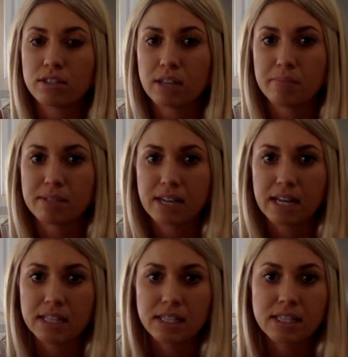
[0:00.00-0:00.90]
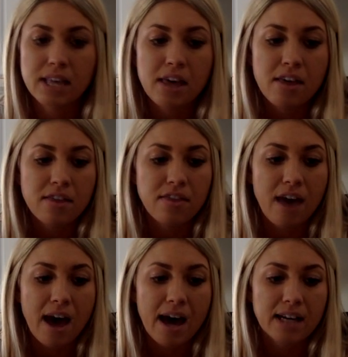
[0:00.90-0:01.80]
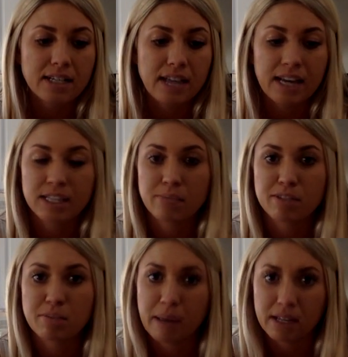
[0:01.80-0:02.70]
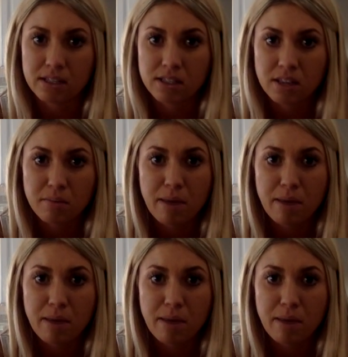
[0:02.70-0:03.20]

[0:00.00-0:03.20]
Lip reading: substance that takes up space.